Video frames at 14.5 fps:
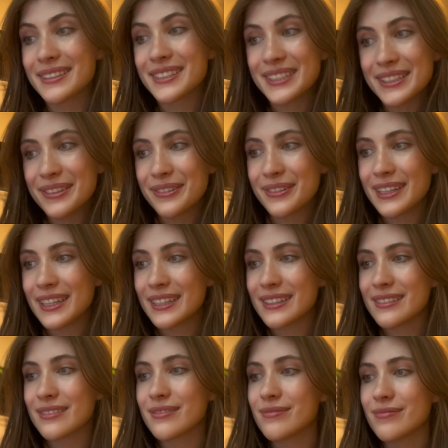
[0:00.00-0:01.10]

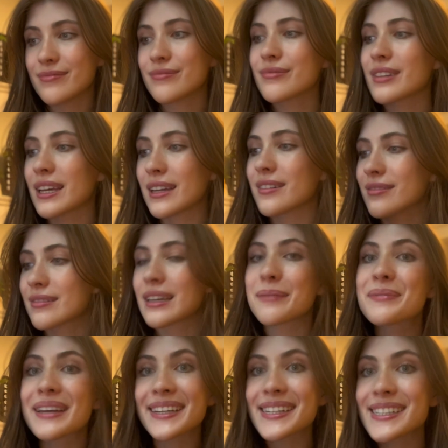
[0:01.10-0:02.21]
screen, like,
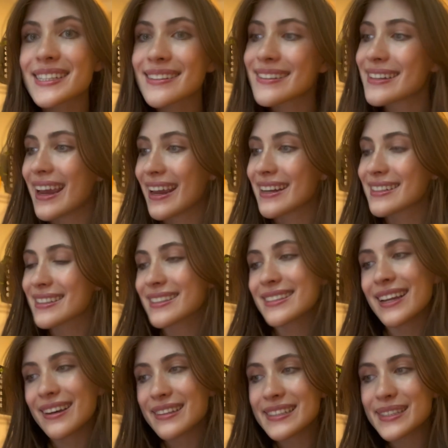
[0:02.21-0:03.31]
image change is
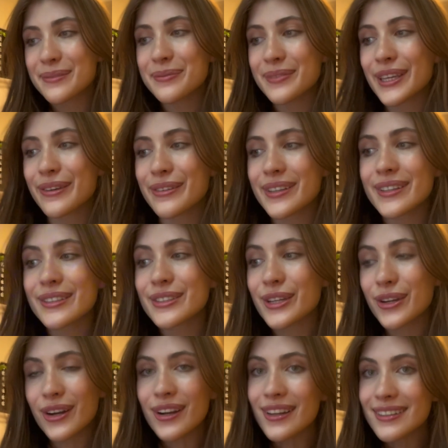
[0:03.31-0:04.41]
now some cute little
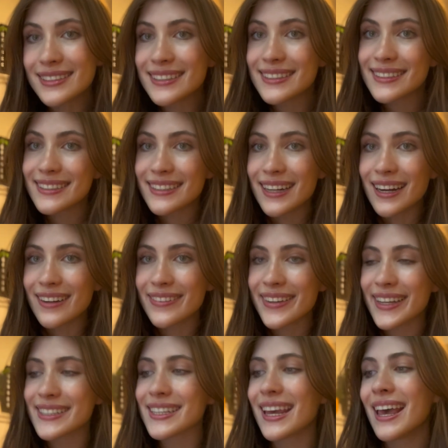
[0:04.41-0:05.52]
turtles and
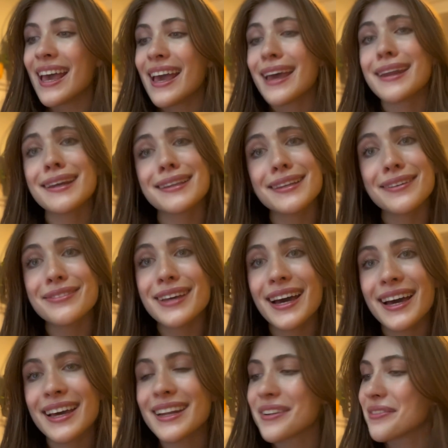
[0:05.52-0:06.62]
starfish. And I love
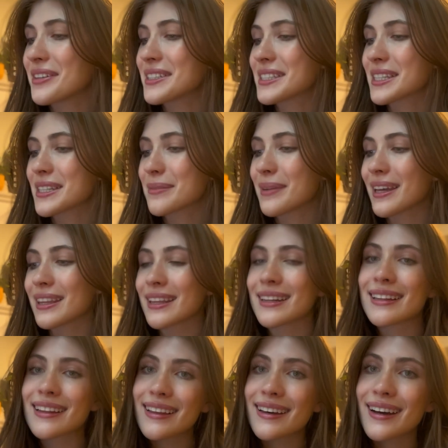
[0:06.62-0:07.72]
that, and it fits into my
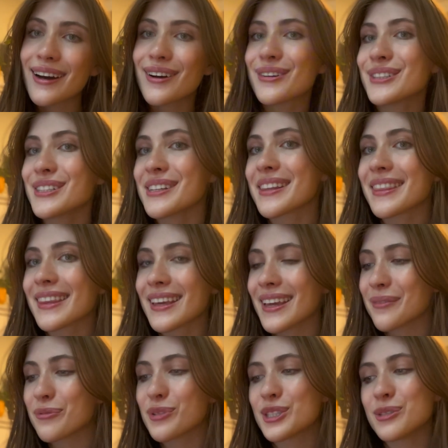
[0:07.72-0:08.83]
little ocean
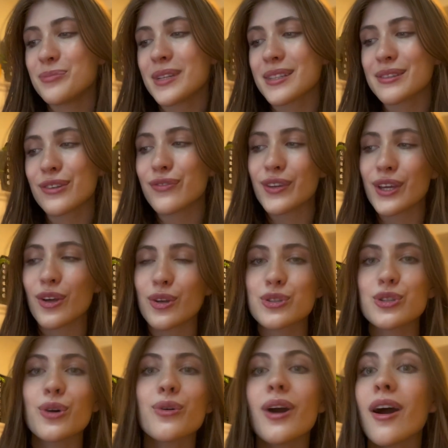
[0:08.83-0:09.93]
theme, which makes you feel
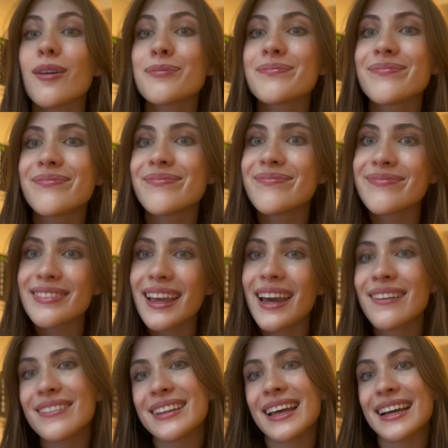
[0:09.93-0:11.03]
so calm
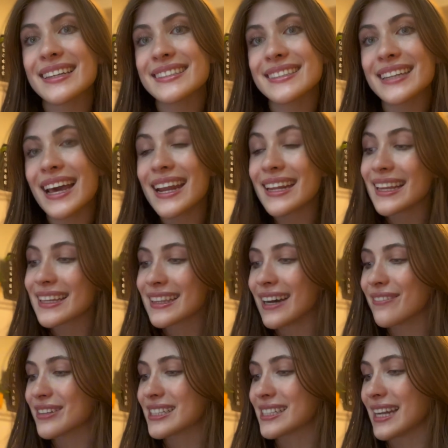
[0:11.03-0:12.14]
and relaxed. I like
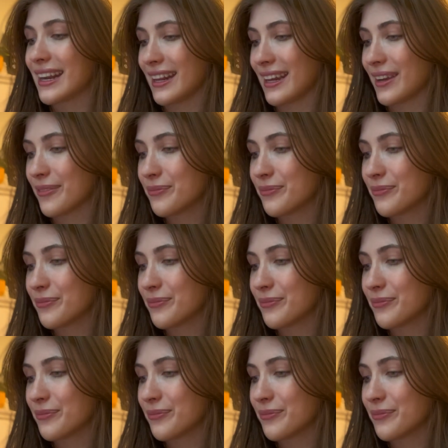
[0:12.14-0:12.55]
that for studying.